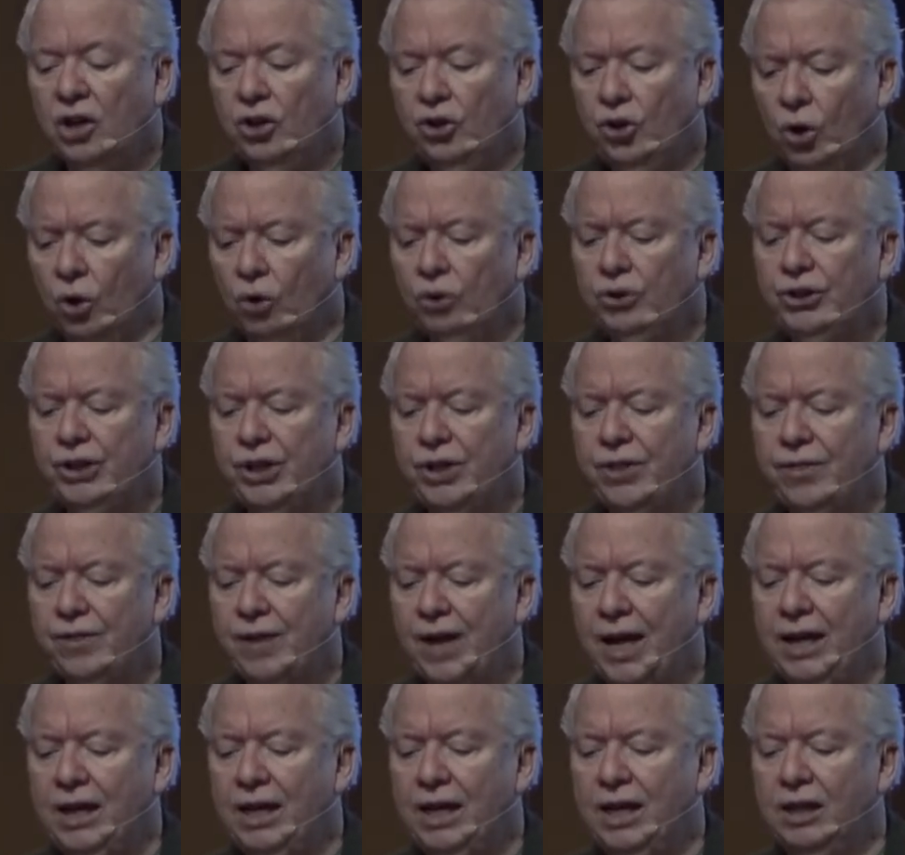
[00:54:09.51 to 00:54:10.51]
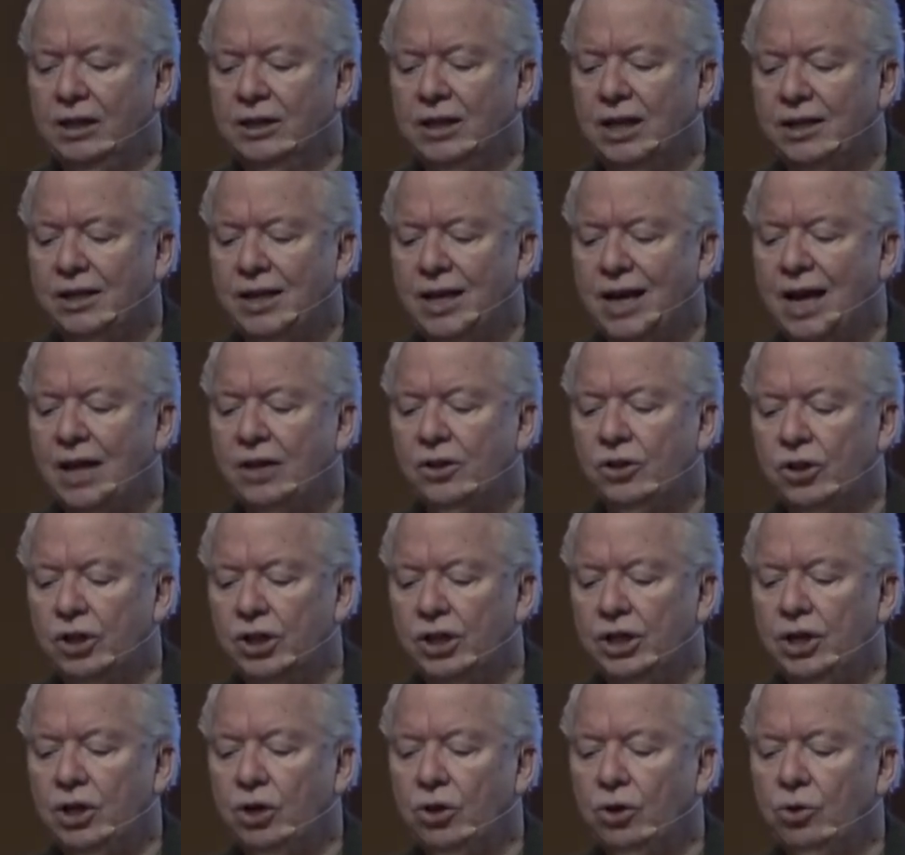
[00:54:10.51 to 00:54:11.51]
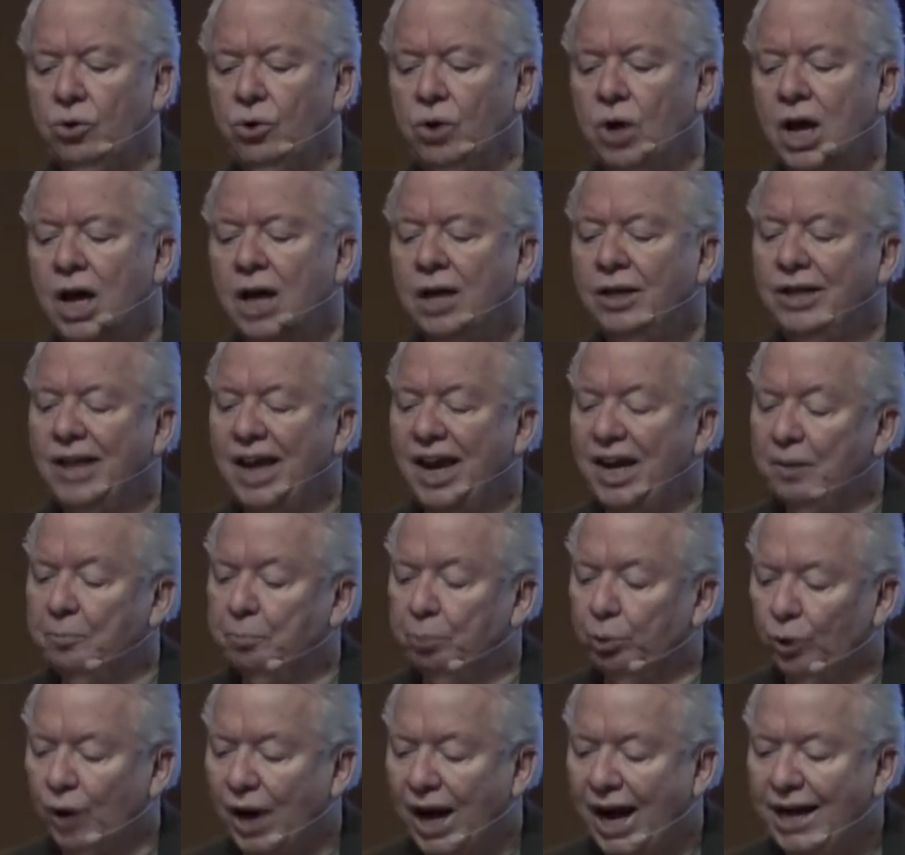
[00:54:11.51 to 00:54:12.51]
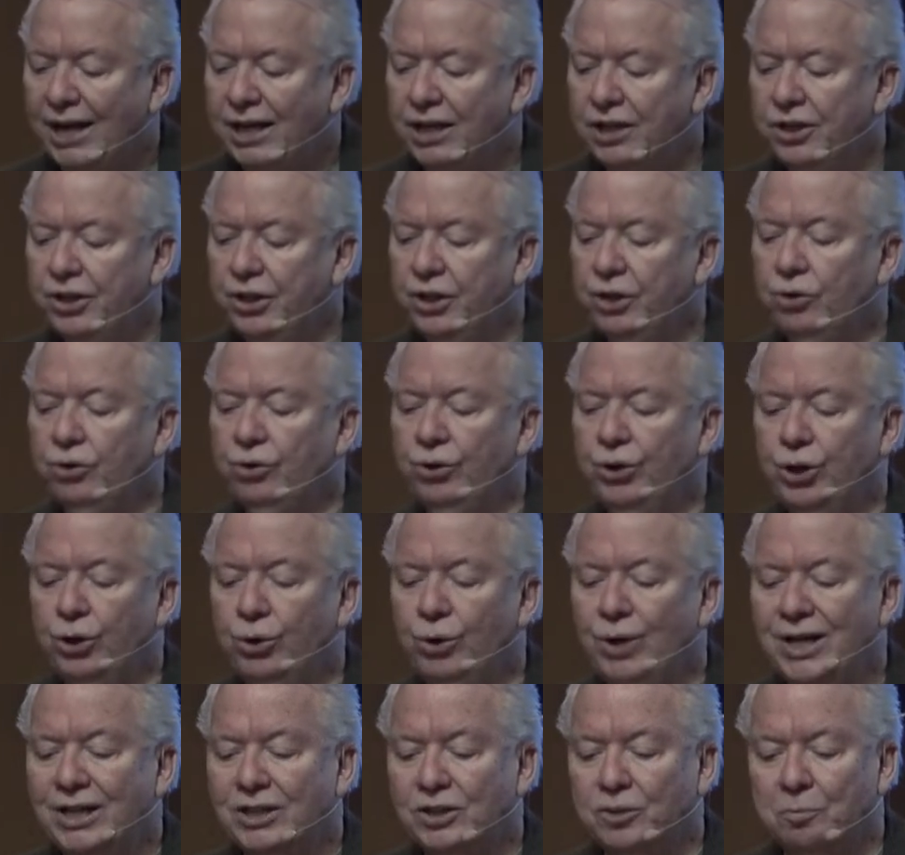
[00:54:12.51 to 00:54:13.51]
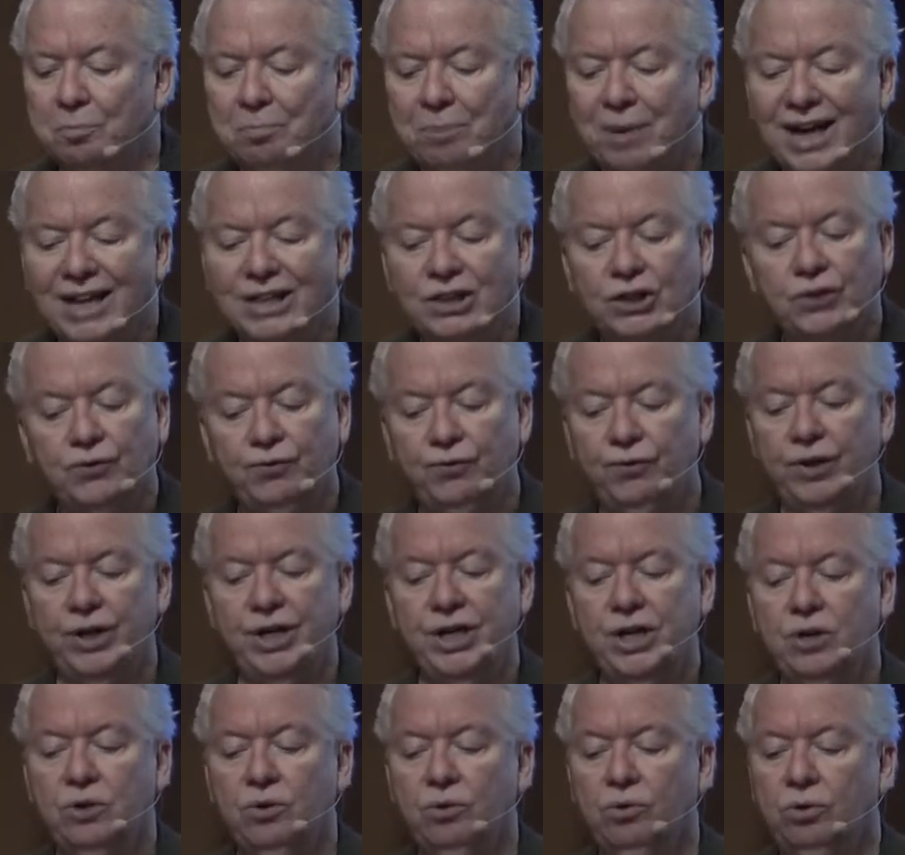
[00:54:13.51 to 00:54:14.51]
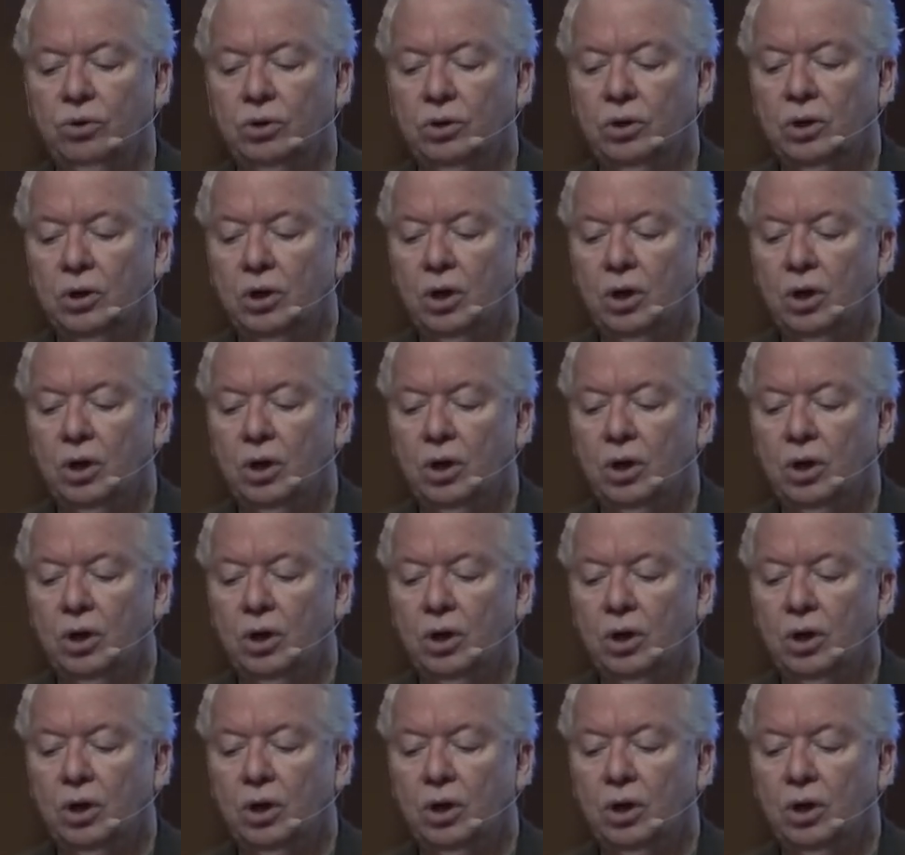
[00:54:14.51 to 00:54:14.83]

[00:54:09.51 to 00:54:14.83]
don't you think he'll attend to you, take pride in you, do his best for you?